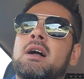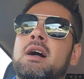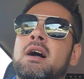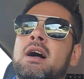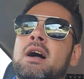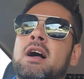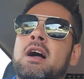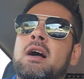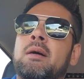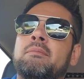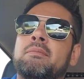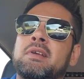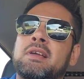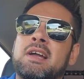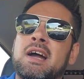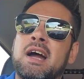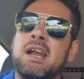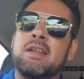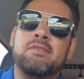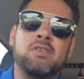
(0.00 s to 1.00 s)

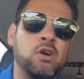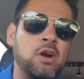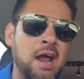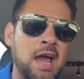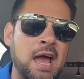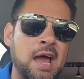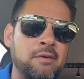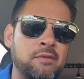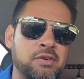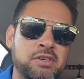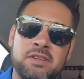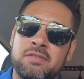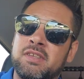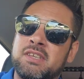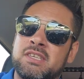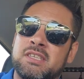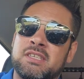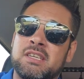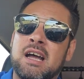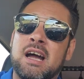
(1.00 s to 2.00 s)
Kind of your average, and
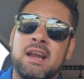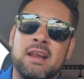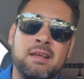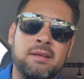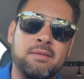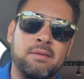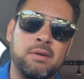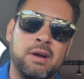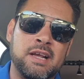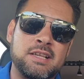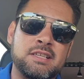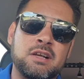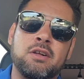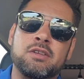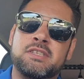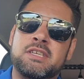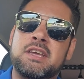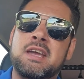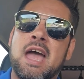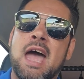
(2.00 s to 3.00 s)
this is not I'll
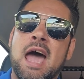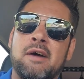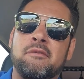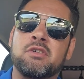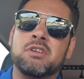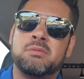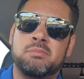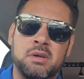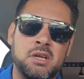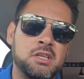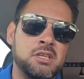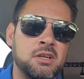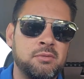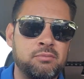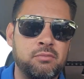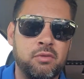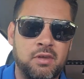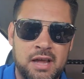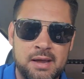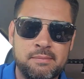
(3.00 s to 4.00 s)
say average Big
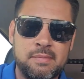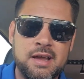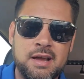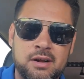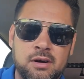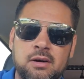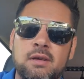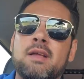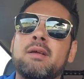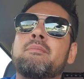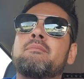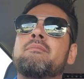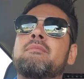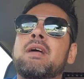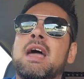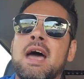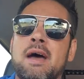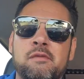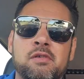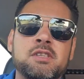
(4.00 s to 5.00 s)
Ten linebacker,
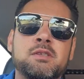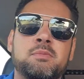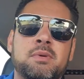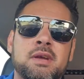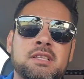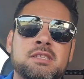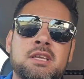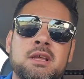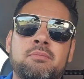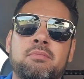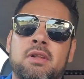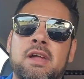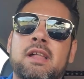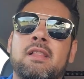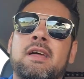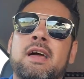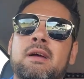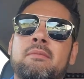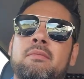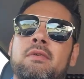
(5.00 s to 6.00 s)
average Big Ten play
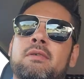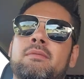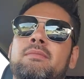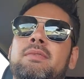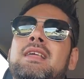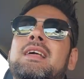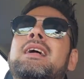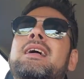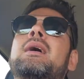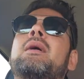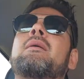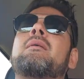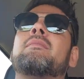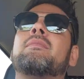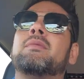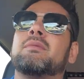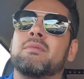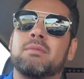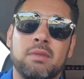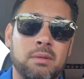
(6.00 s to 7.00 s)
line.
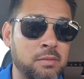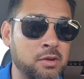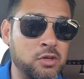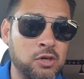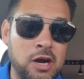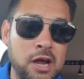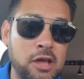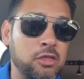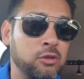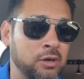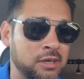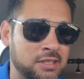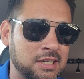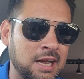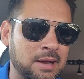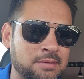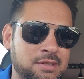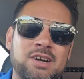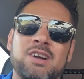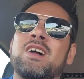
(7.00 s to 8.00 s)
Let me try it 3
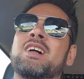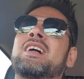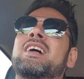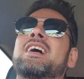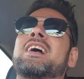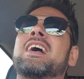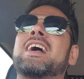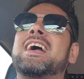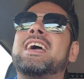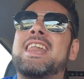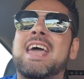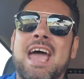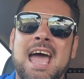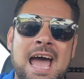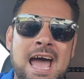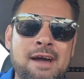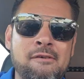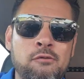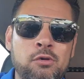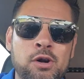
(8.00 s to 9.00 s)
times here. An
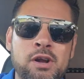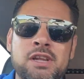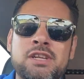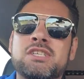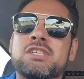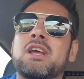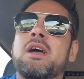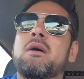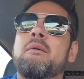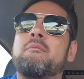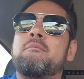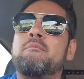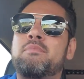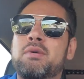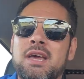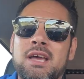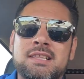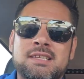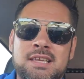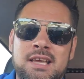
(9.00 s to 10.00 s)
average
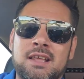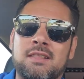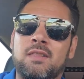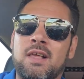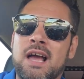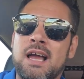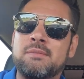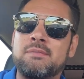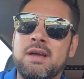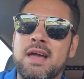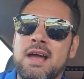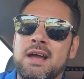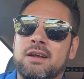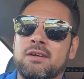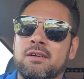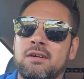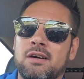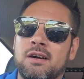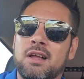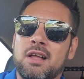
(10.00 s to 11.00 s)
Big Ten
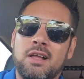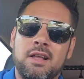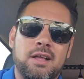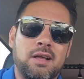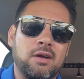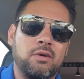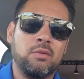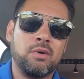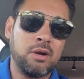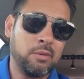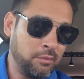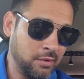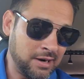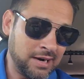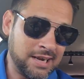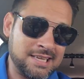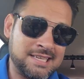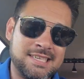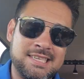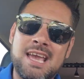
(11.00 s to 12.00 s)
linebacker. When
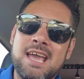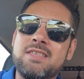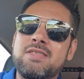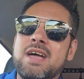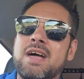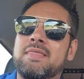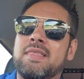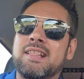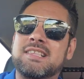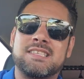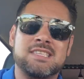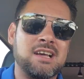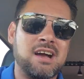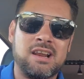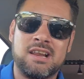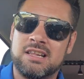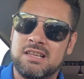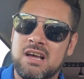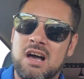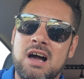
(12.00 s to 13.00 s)
I say that, that's
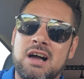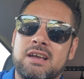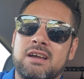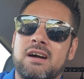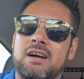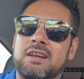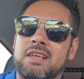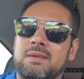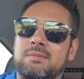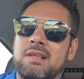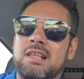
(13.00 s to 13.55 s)
not a knock on him.